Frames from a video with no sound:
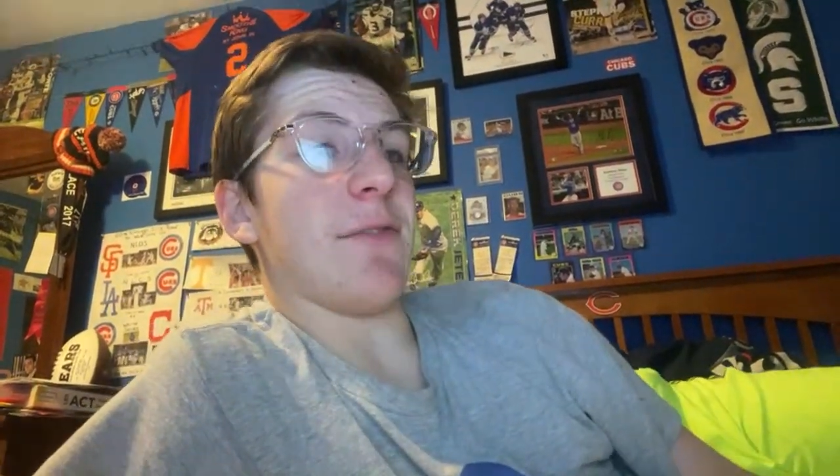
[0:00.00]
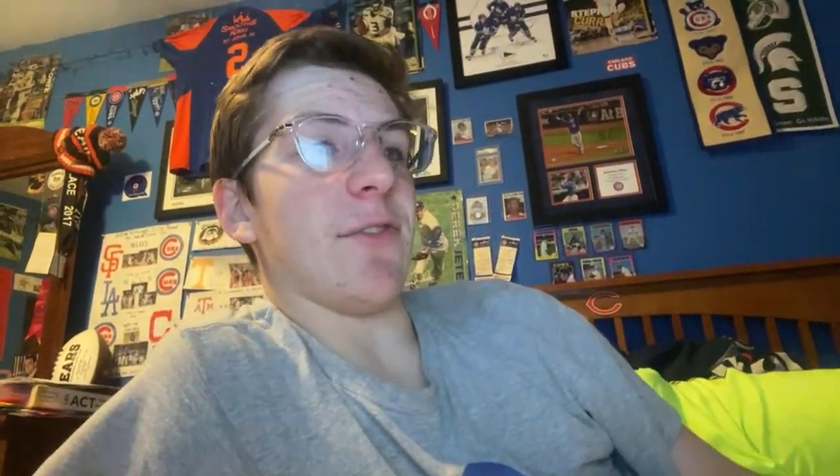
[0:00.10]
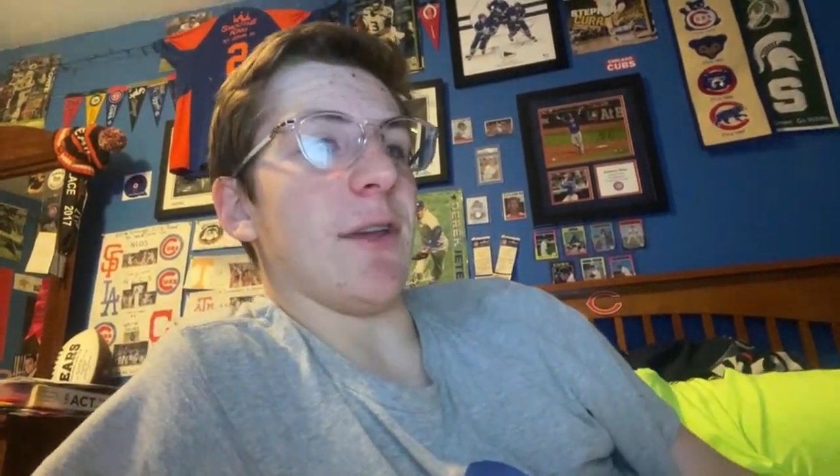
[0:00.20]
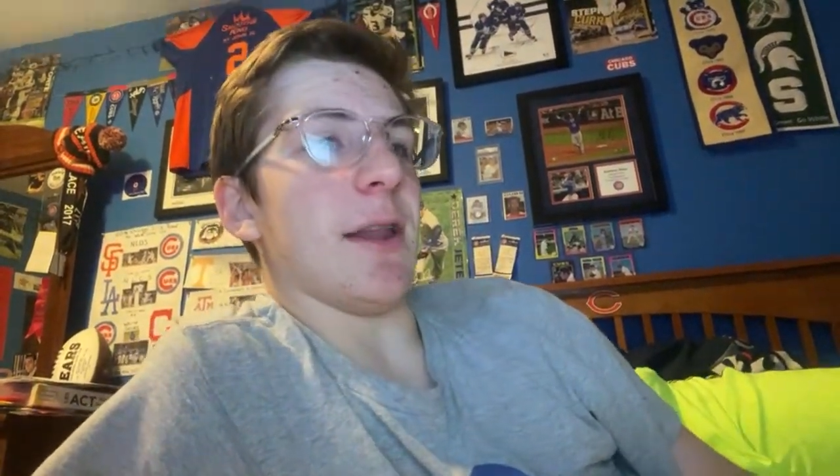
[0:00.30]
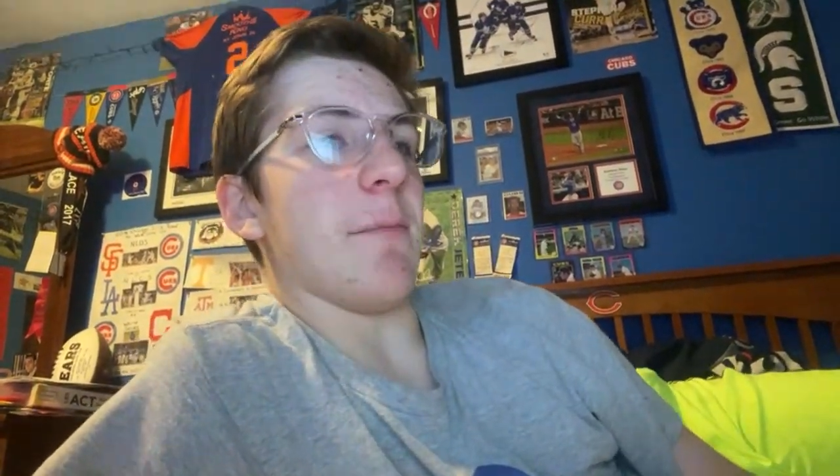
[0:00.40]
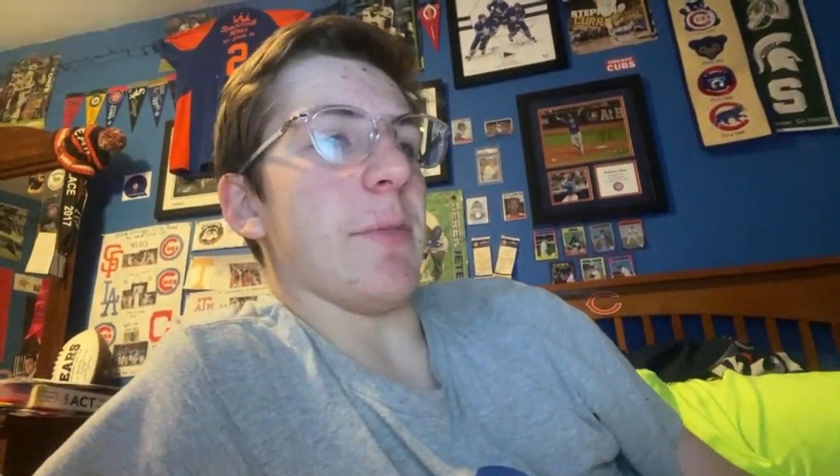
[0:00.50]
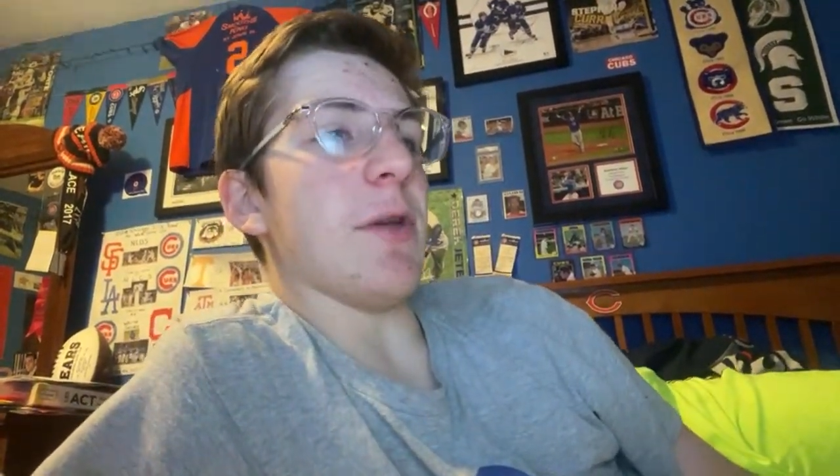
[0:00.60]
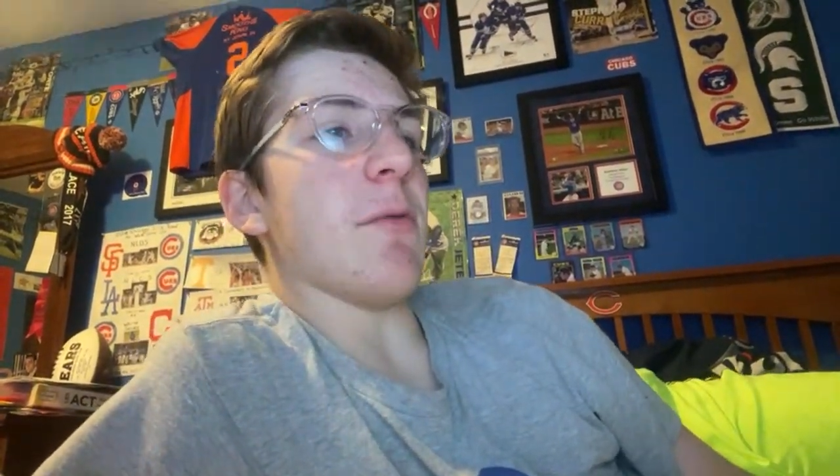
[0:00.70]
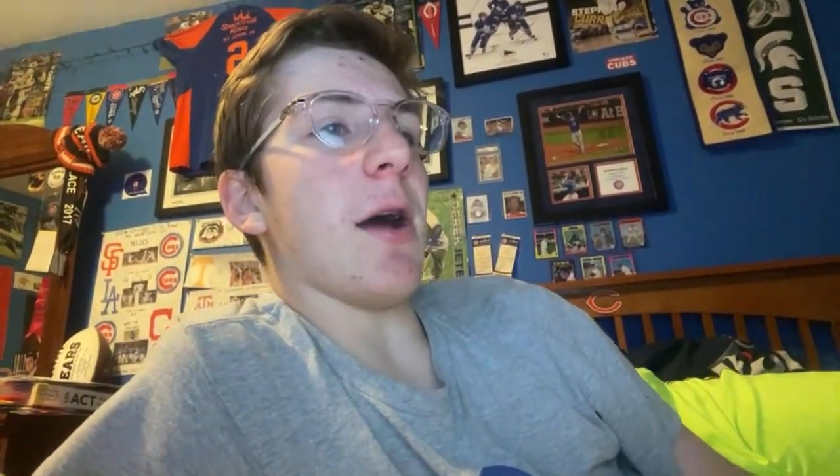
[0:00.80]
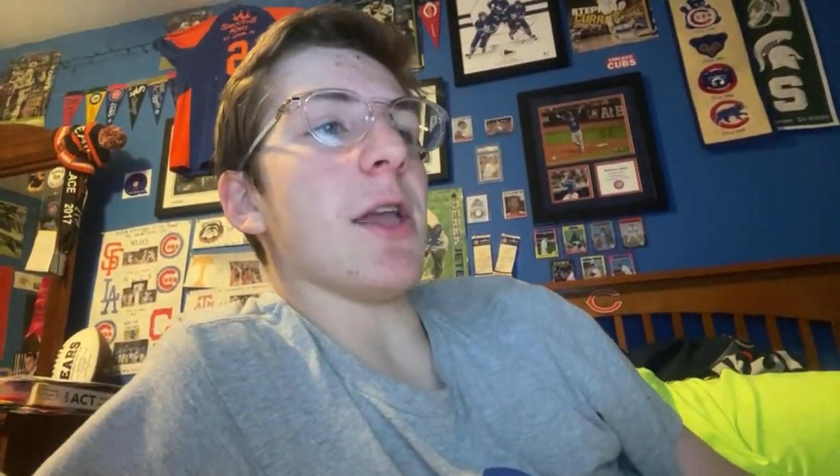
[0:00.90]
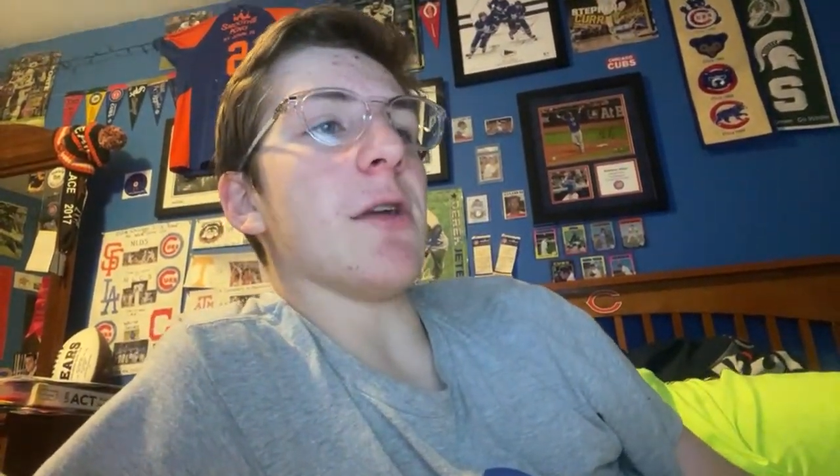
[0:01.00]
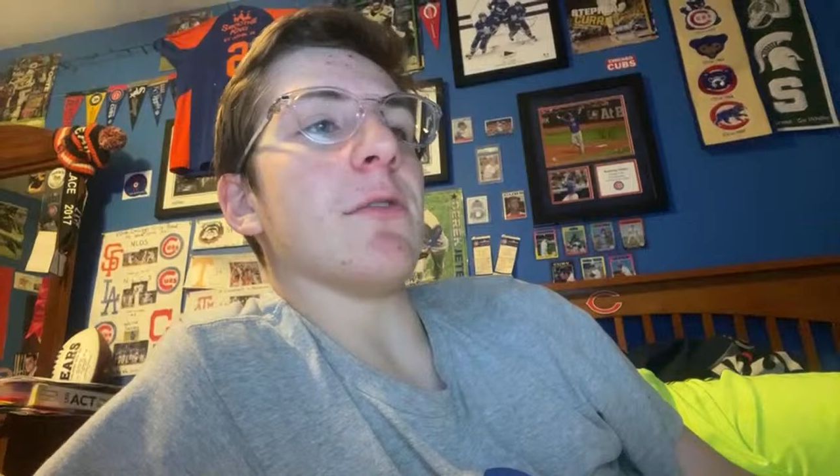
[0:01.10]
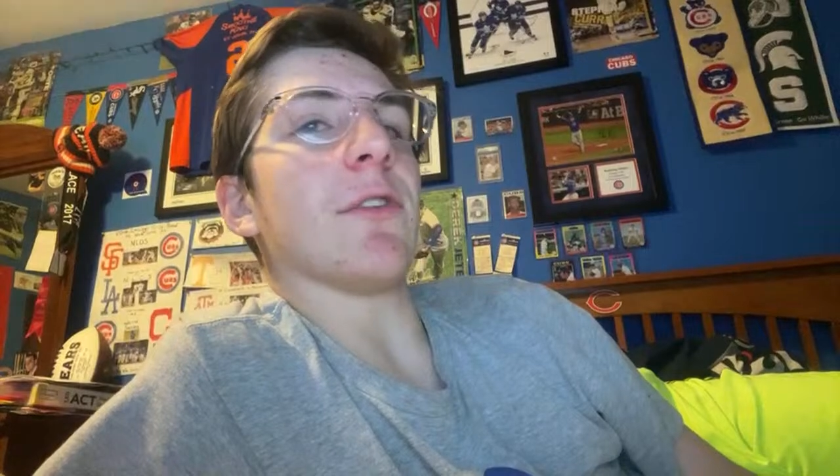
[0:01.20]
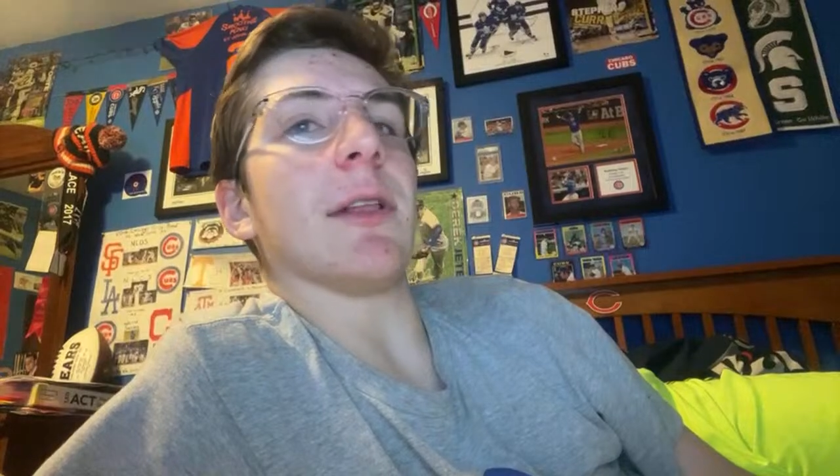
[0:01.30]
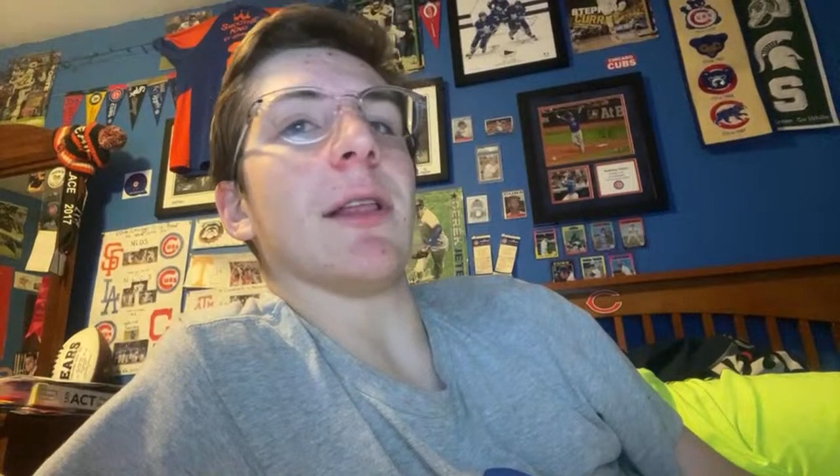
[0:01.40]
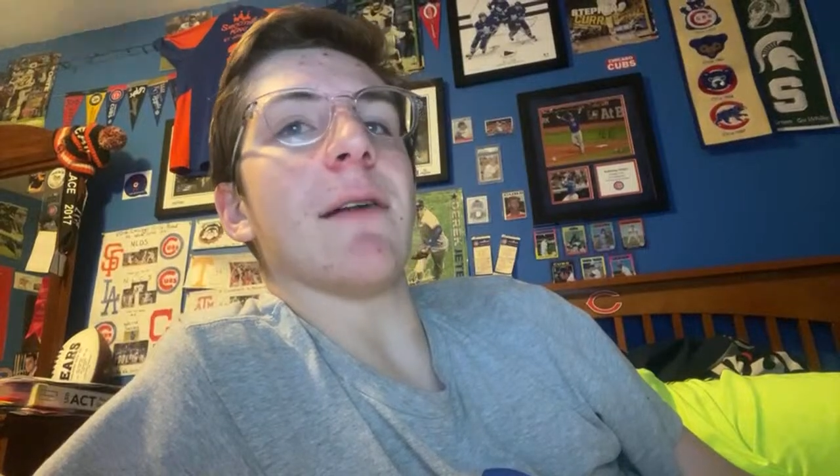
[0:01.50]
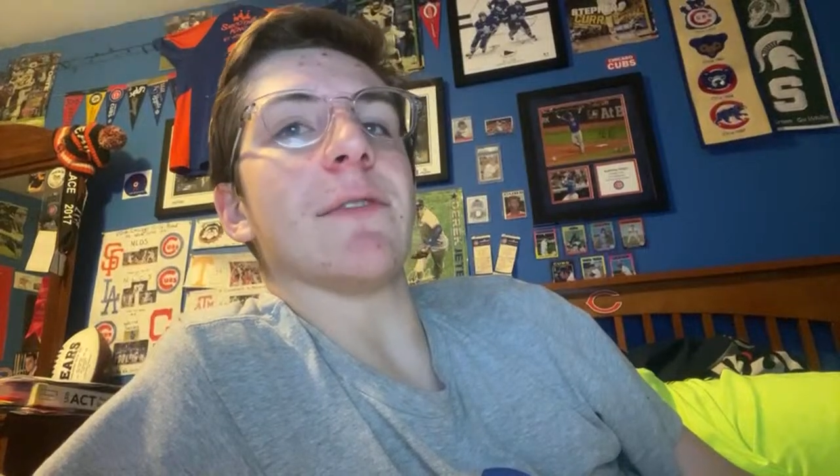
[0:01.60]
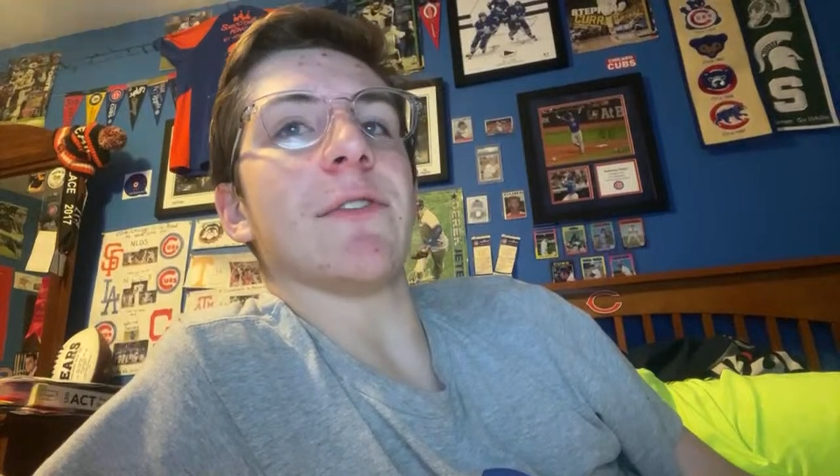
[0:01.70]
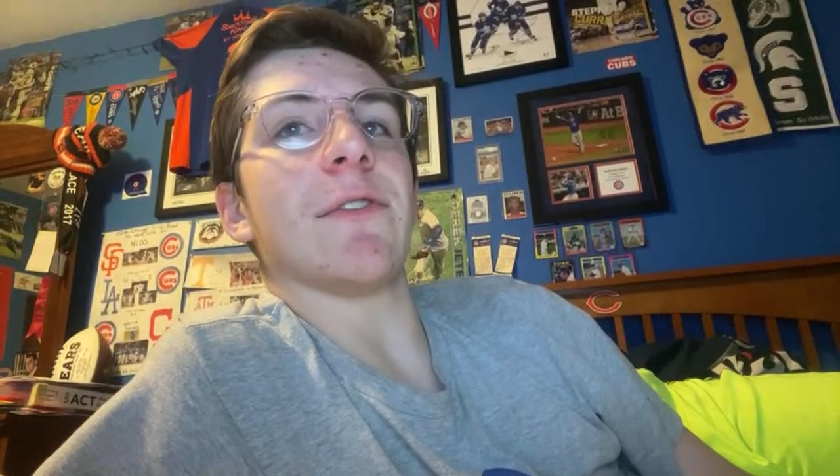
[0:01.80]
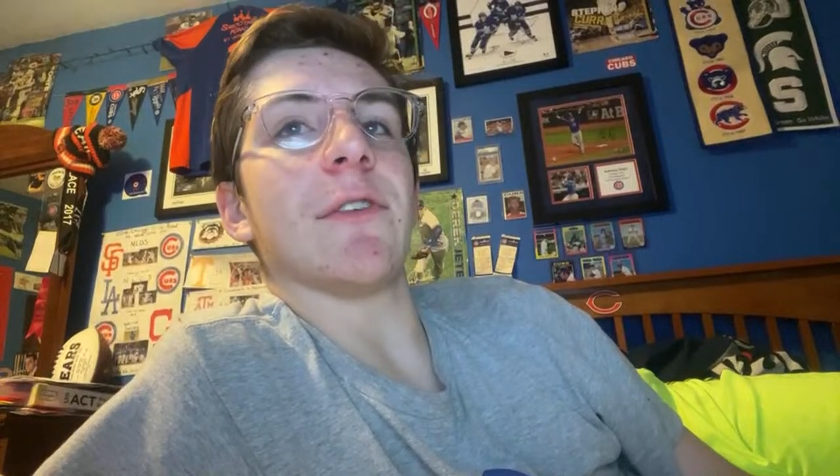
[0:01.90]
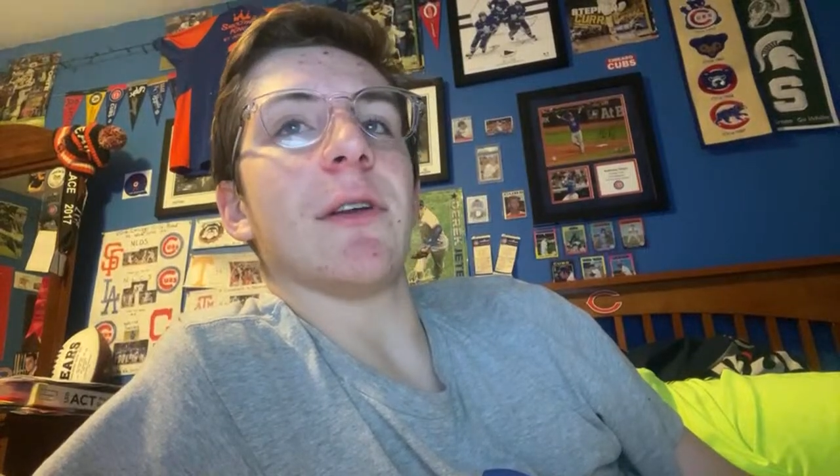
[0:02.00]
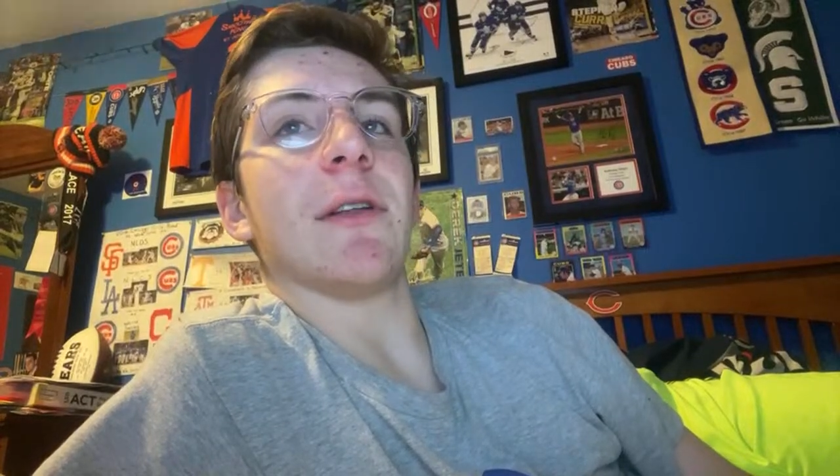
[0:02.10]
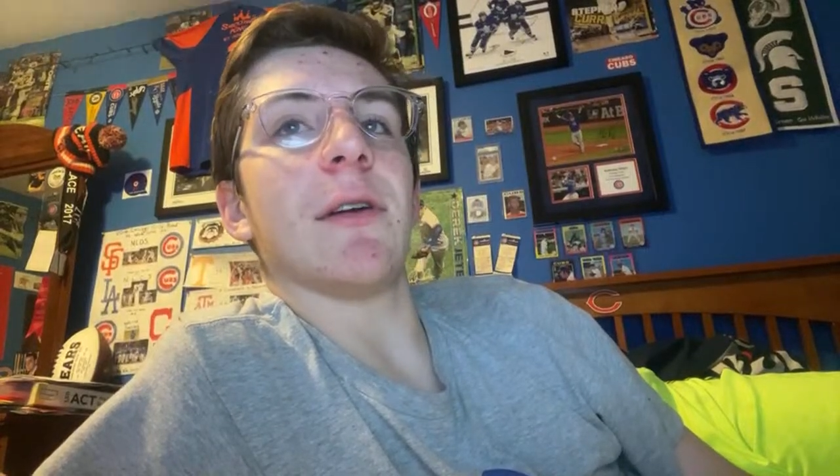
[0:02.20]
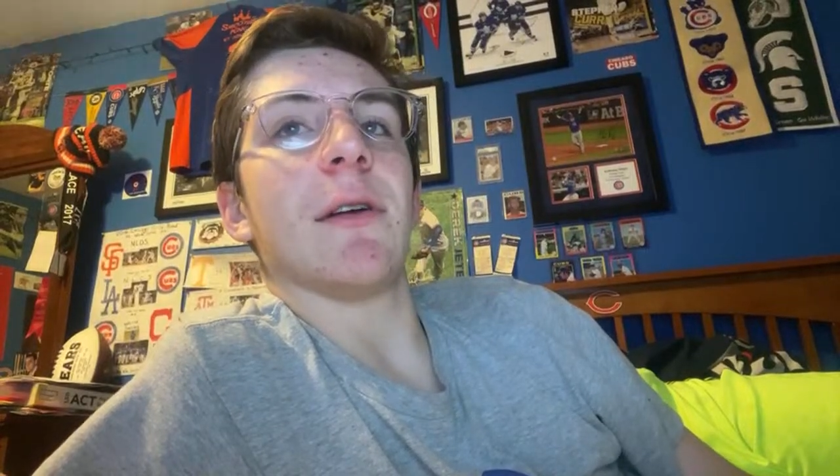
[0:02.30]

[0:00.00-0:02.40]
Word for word: seed and BYU as an 11 seed.